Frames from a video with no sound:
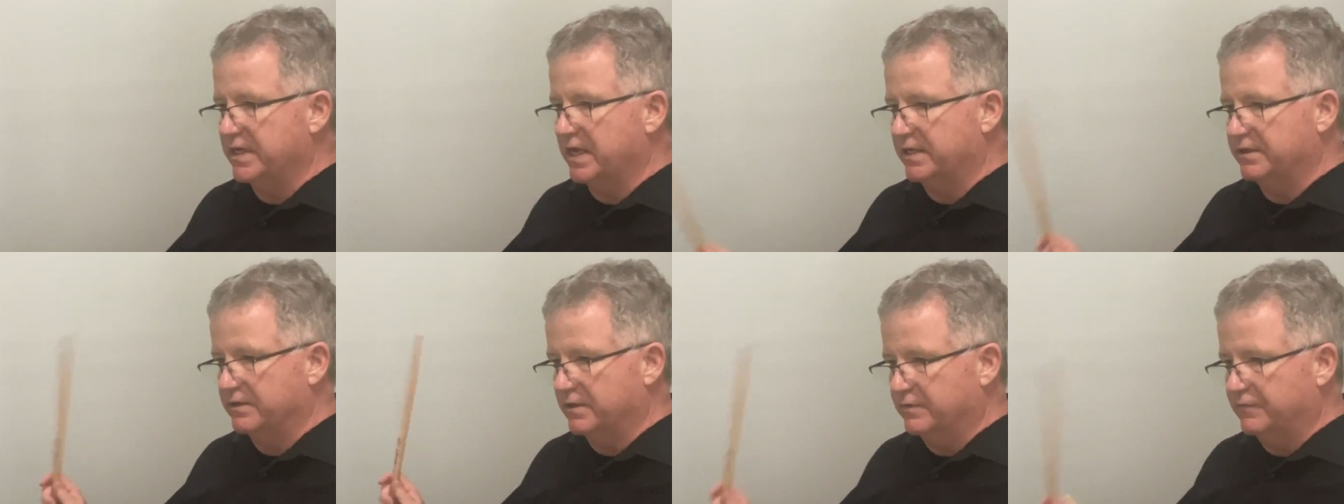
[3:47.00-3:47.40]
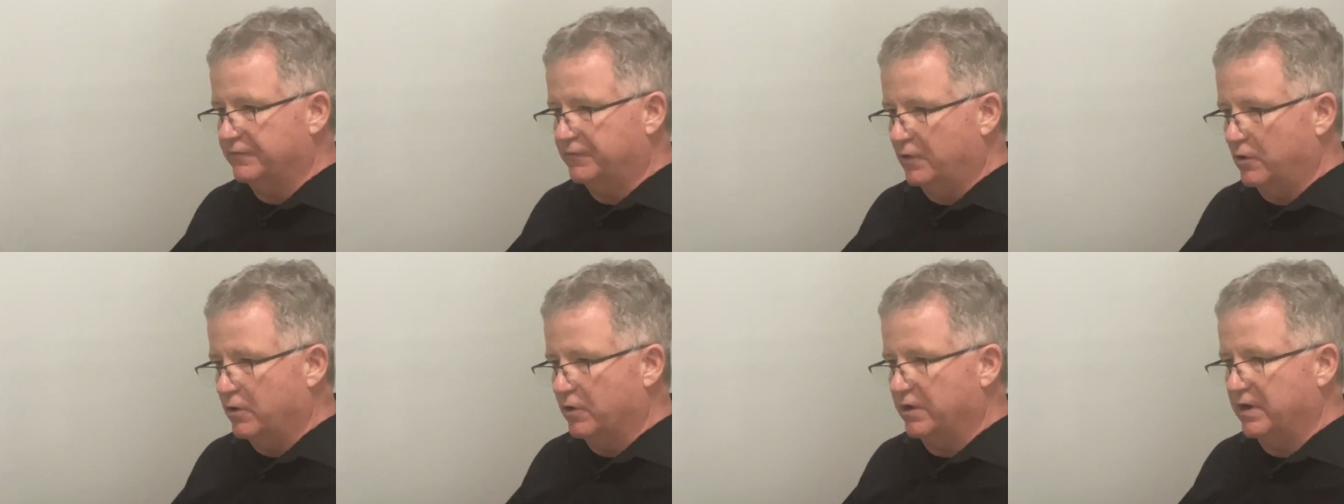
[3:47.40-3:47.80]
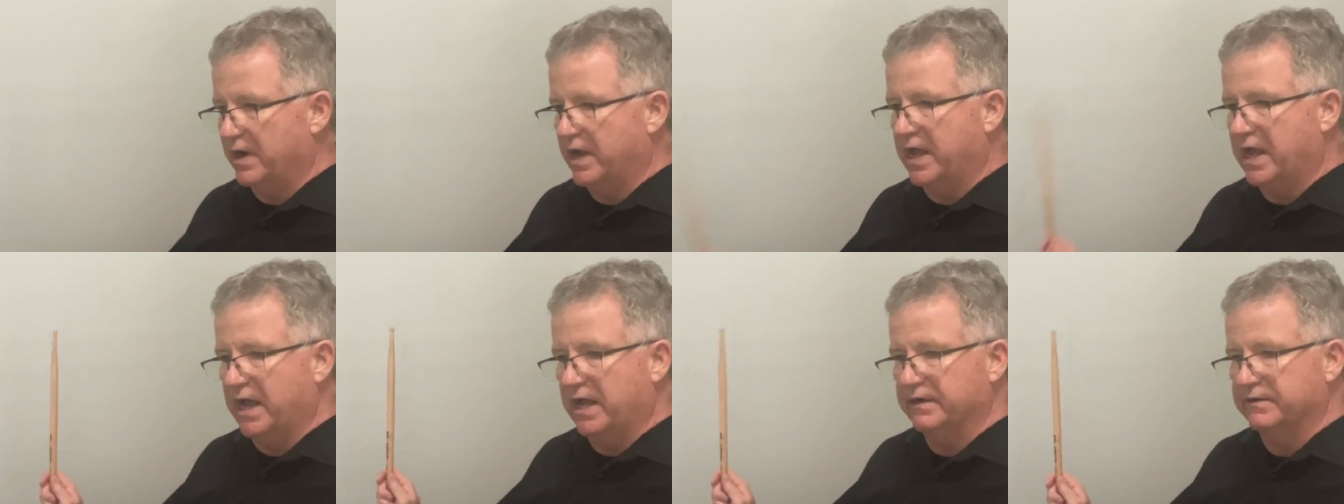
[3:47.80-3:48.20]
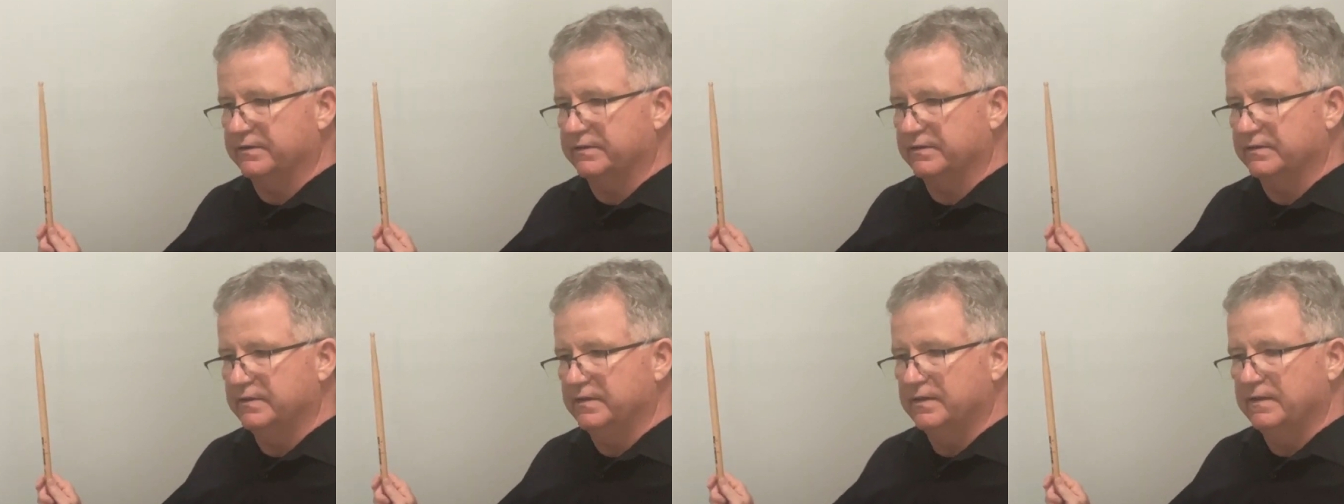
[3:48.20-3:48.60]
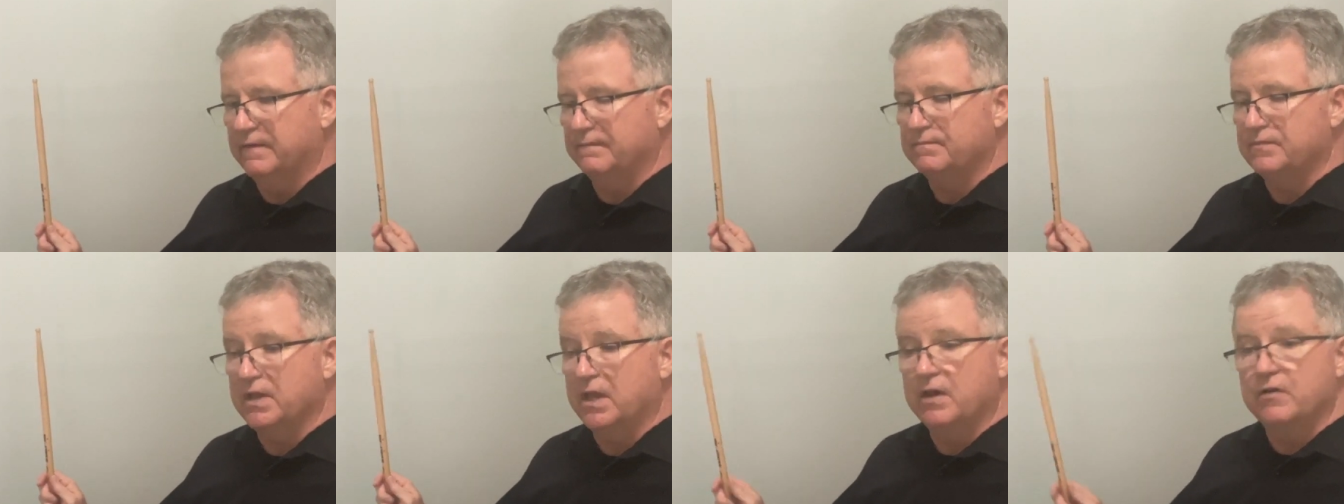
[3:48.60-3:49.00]
and 4 and.
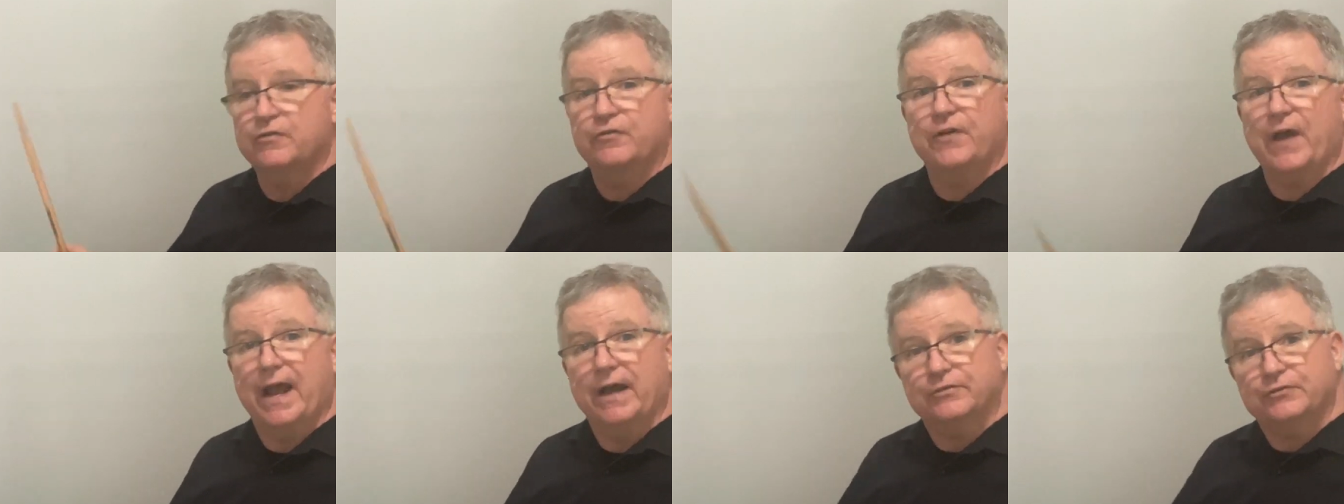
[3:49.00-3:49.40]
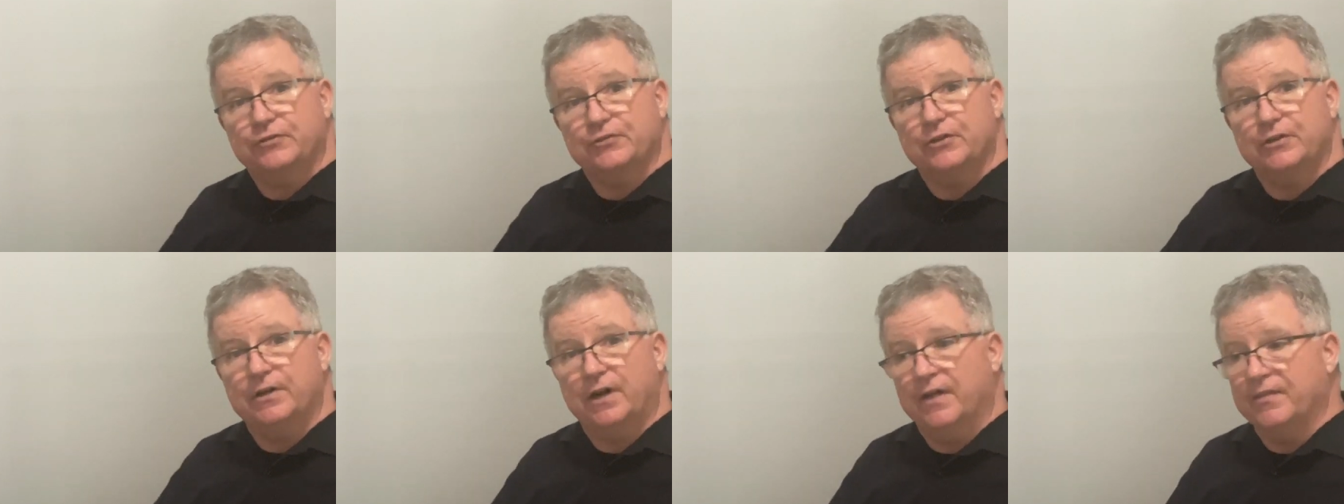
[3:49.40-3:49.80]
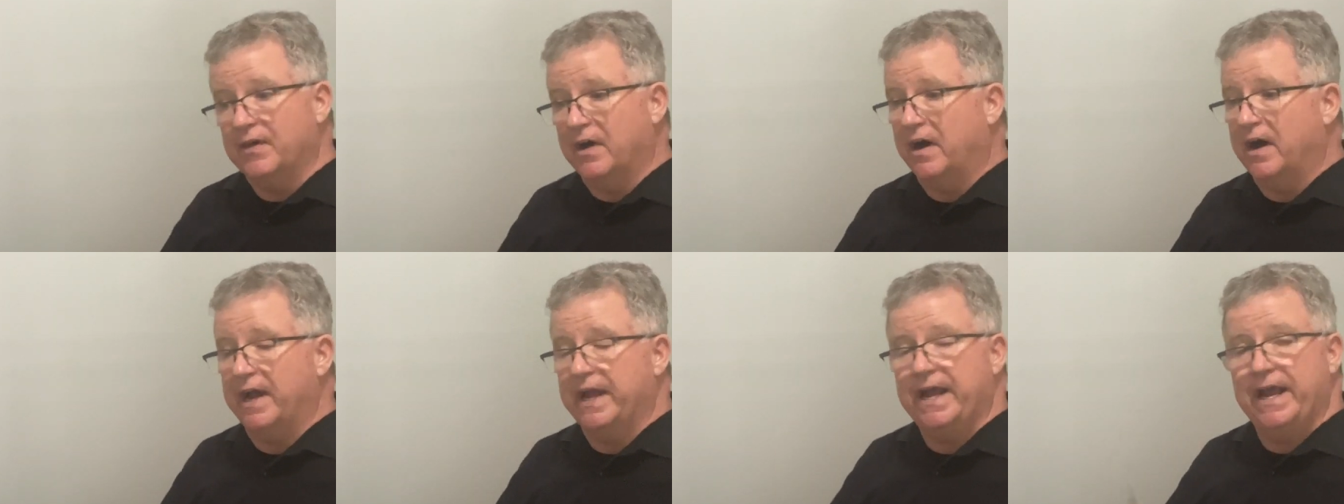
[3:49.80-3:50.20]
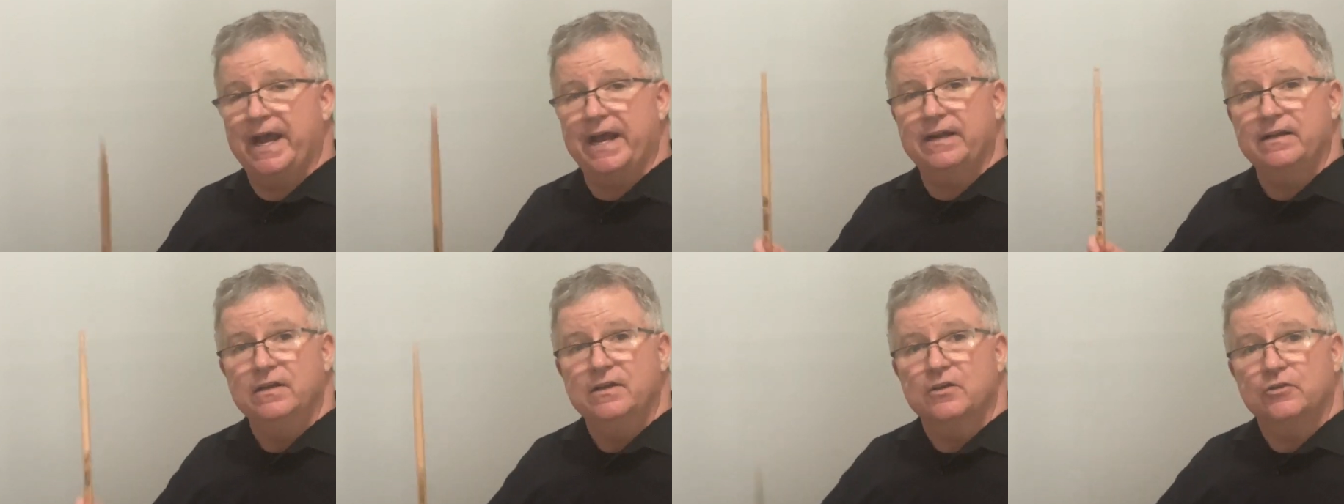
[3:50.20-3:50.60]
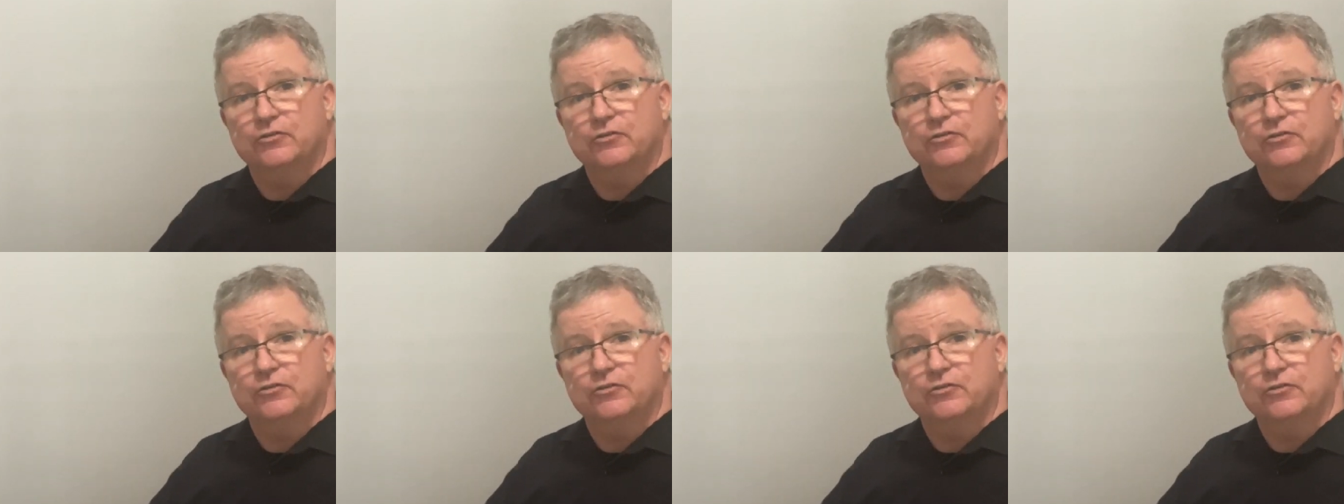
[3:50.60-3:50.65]
Faster on the hi-hat,